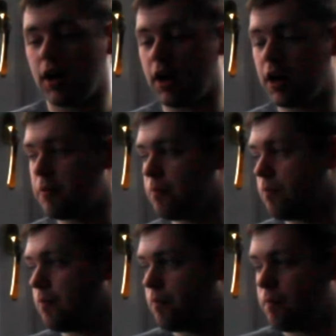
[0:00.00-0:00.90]

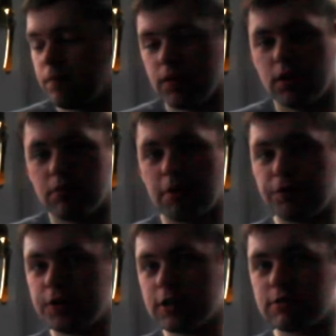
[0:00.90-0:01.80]
My
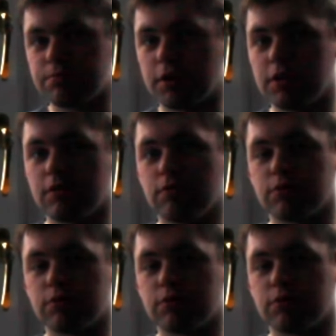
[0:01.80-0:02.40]
first one